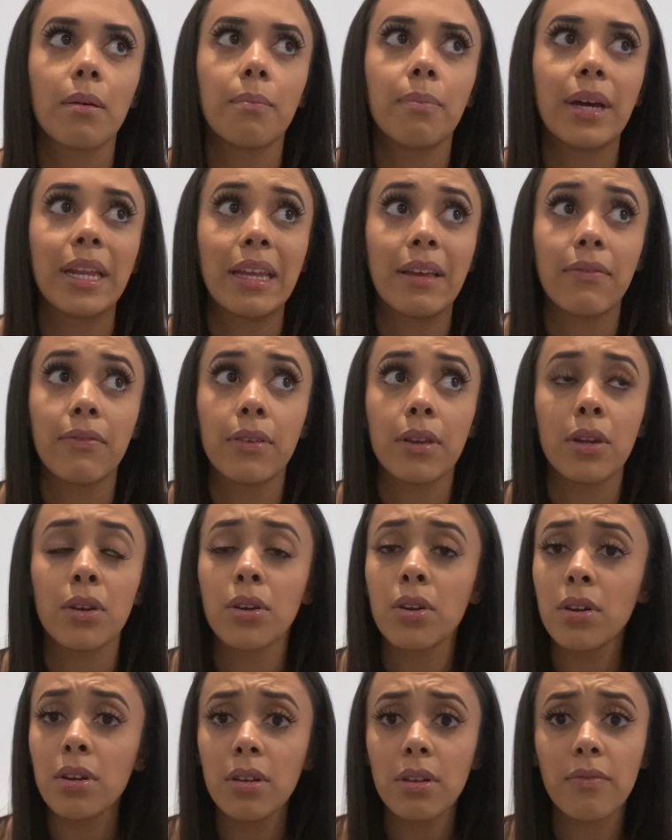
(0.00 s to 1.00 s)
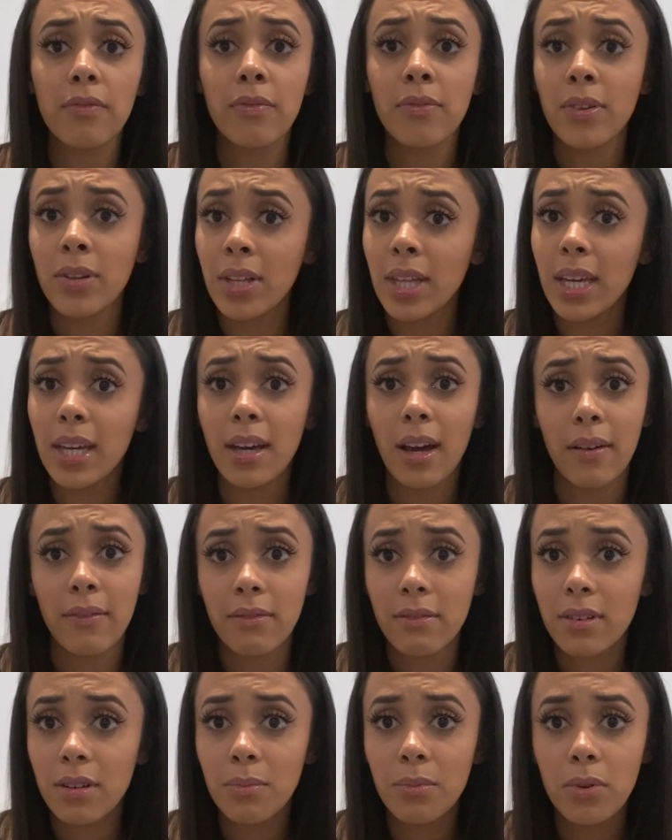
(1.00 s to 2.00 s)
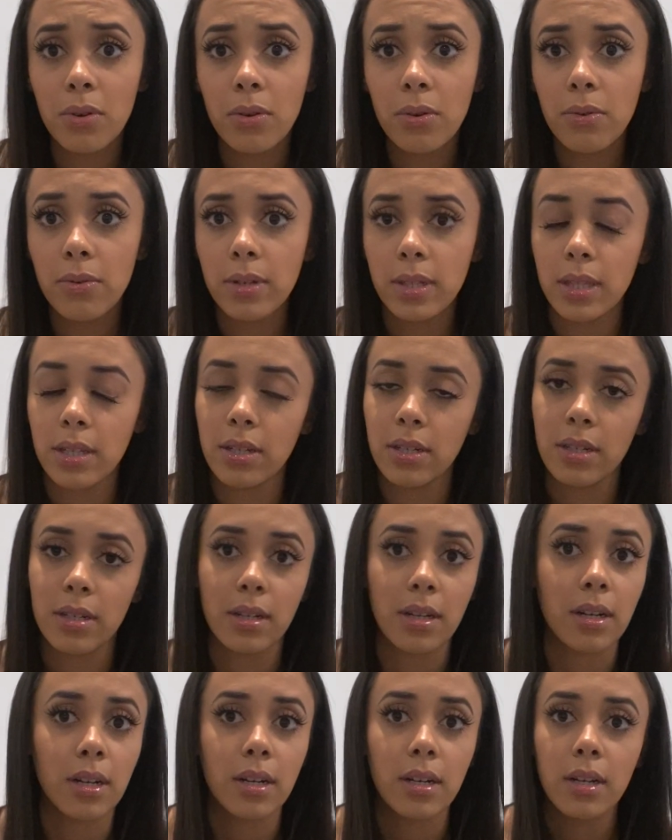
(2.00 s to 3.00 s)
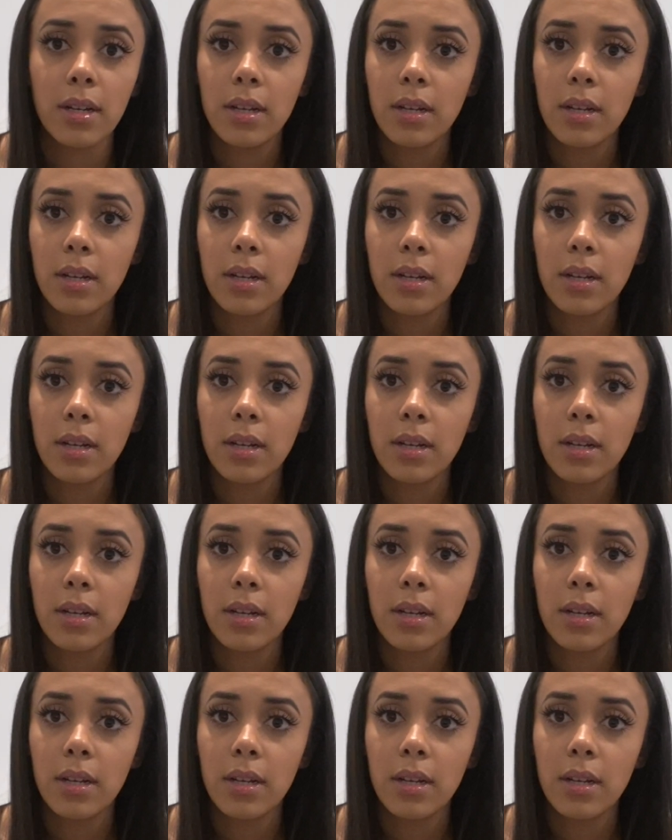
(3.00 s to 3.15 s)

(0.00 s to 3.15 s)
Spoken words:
But if you're fully comfortable with your